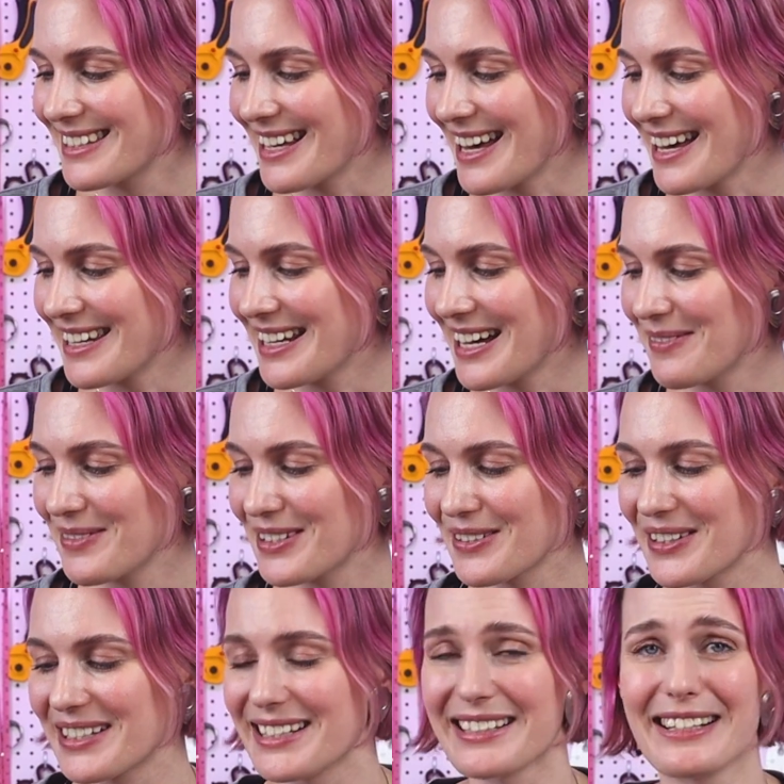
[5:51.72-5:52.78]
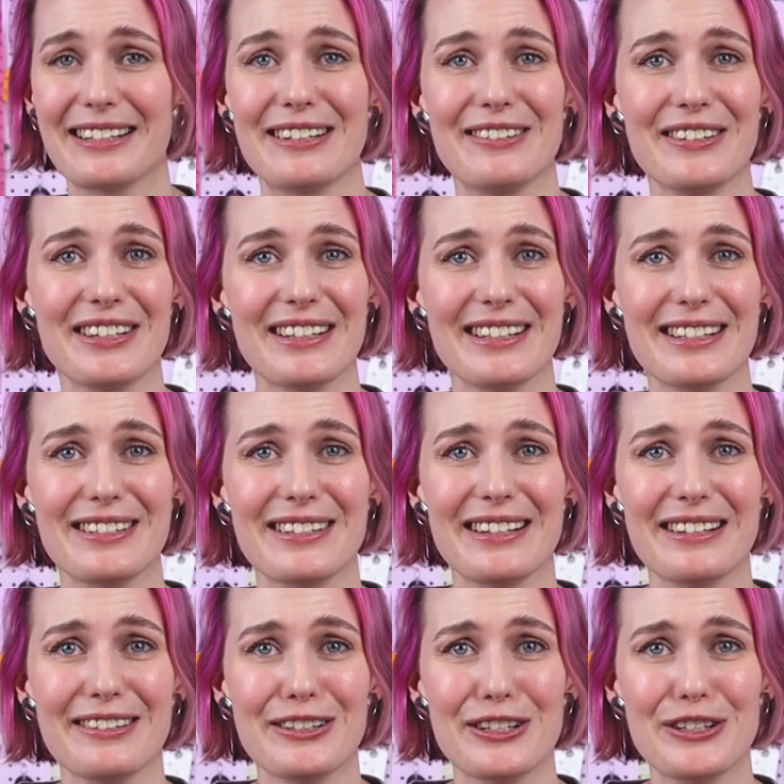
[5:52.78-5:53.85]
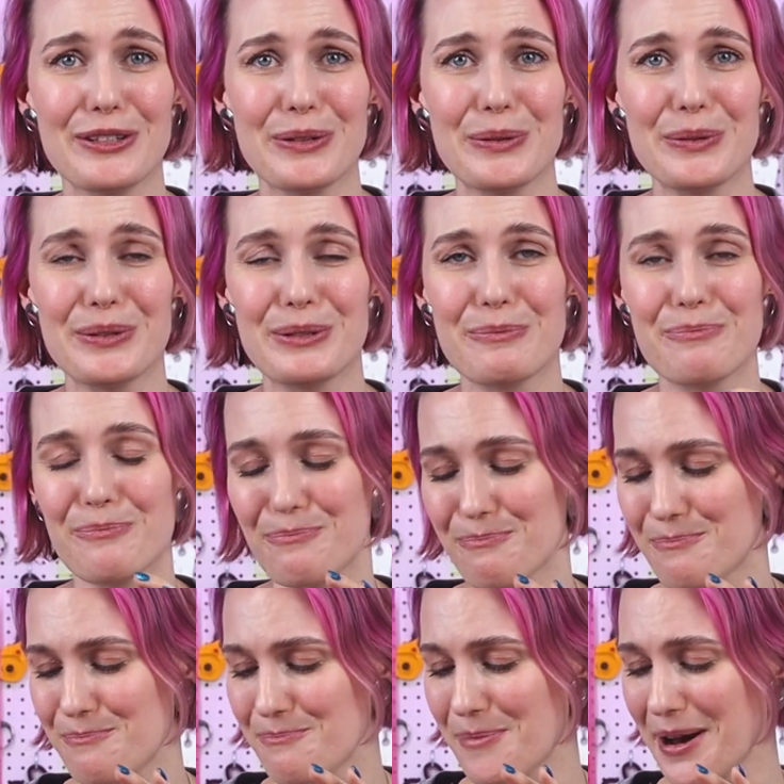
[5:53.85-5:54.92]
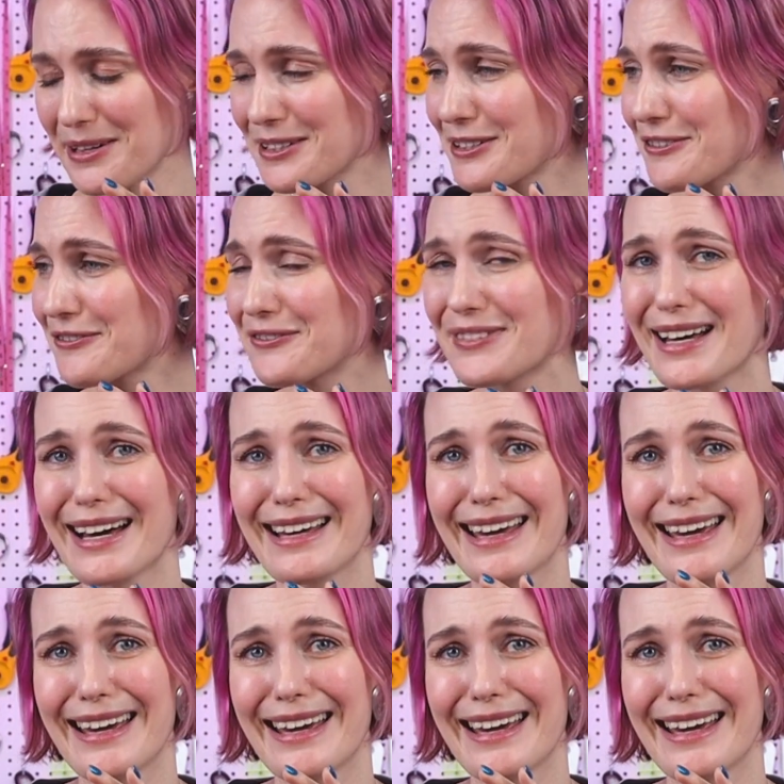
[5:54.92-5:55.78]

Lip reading: then. I'm so excited. Look, it's a little cute butterfly